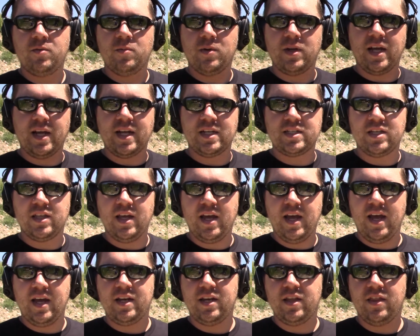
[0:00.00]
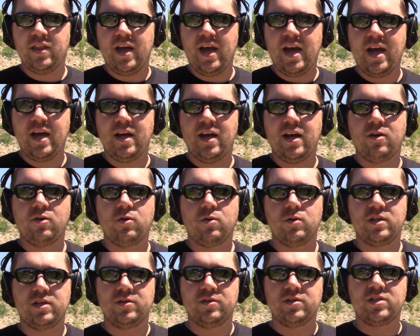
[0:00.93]
When I get to the end of that, I'll go
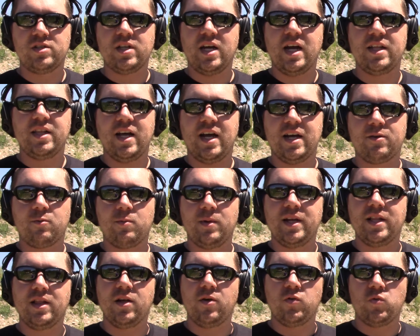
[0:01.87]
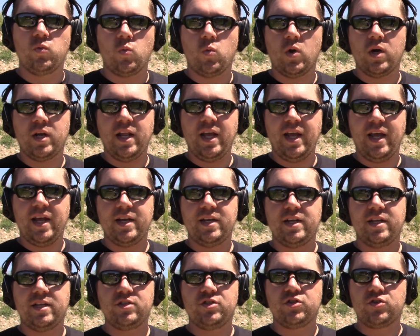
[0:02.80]
into a slide lock reload
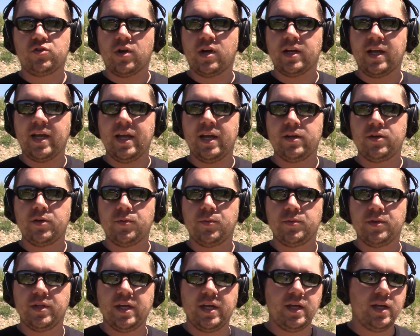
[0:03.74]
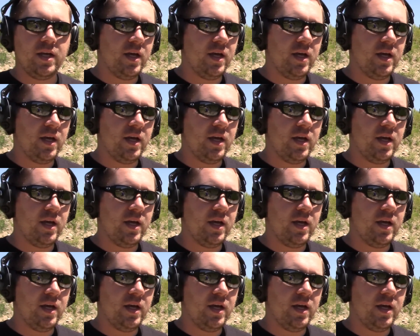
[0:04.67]
one-handed, strong hand only,